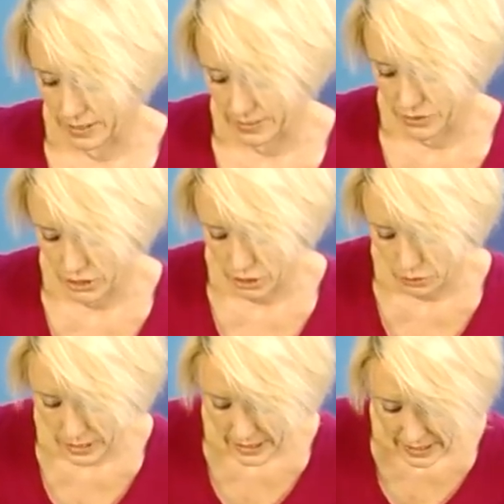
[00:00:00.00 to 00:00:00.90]
gives
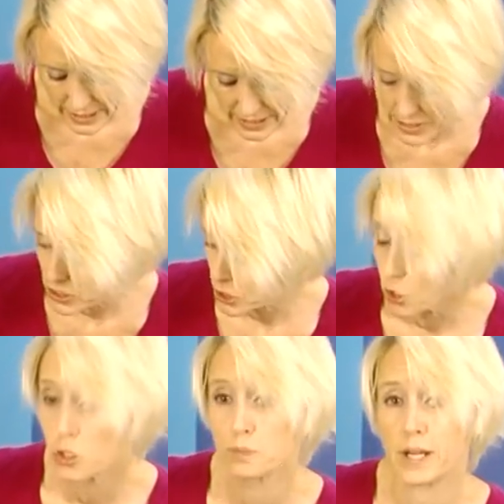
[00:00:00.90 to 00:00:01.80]
you is the
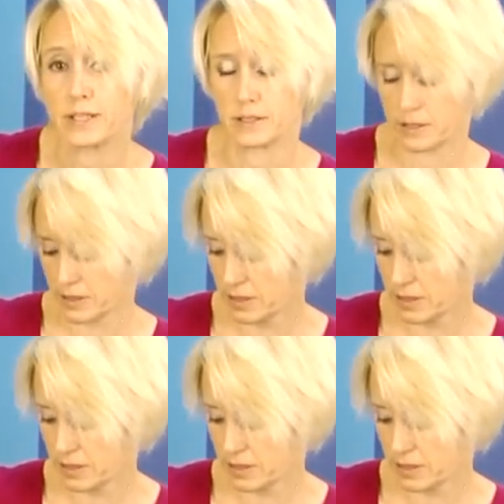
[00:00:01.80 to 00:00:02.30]
hold button.